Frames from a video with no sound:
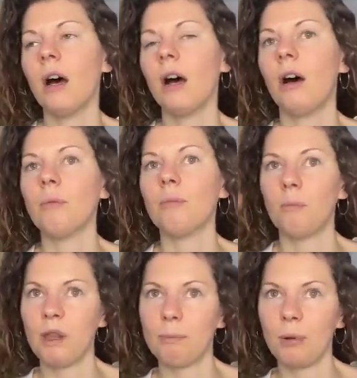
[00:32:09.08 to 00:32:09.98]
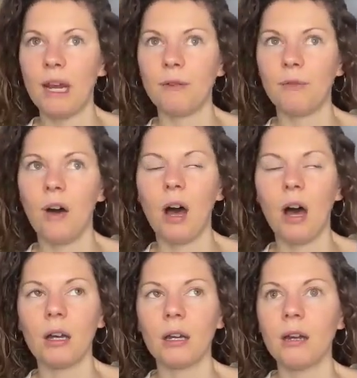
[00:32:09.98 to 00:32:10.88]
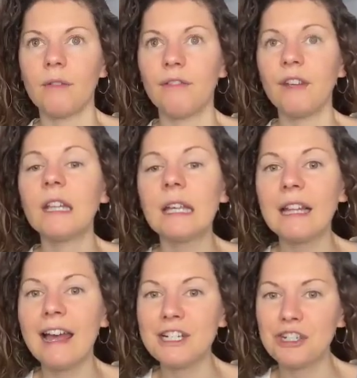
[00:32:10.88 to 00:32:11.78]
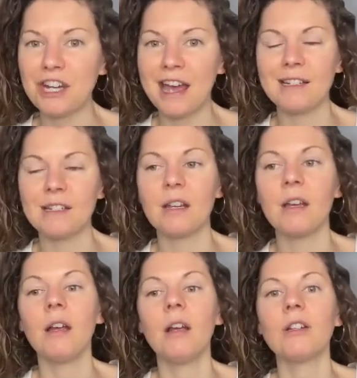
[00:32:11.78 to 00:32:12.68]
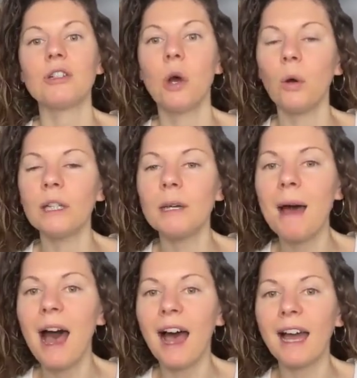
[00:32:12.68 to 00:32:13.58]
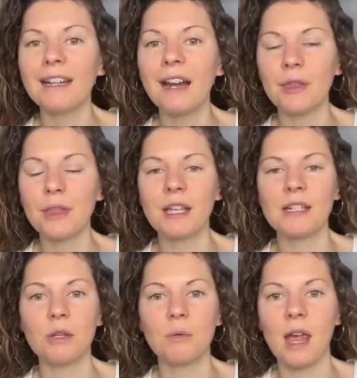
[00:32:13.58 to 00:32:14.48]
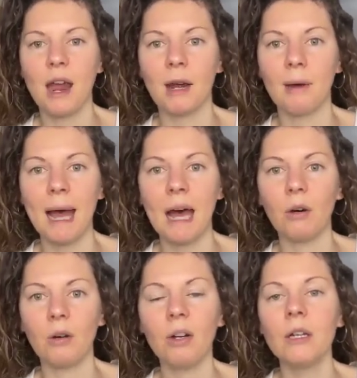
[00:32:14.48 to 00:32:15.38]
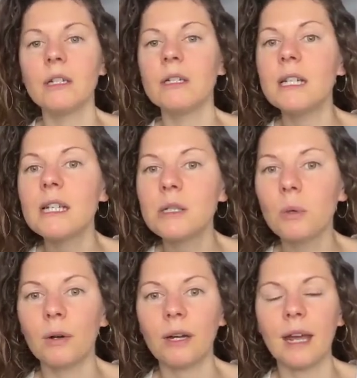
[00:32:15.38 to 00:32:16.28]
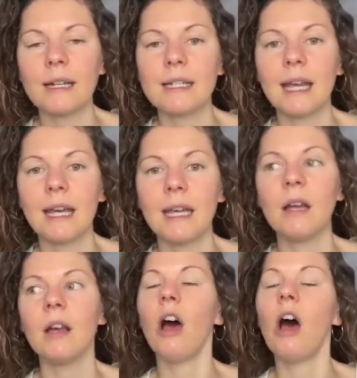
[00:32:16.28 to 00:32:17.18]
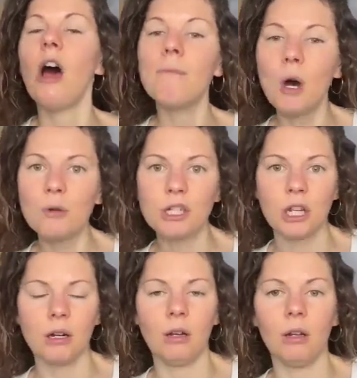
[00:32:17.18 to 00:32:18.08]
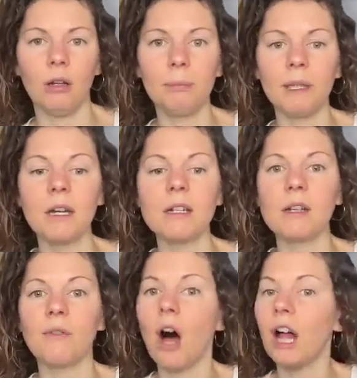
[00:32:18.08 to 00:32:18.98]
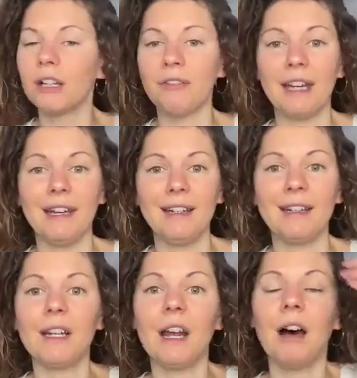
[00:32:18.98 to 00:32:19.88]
with brain fog, feeling like shit, totally behind on the things you care about, disoriented, emotional because of all of it?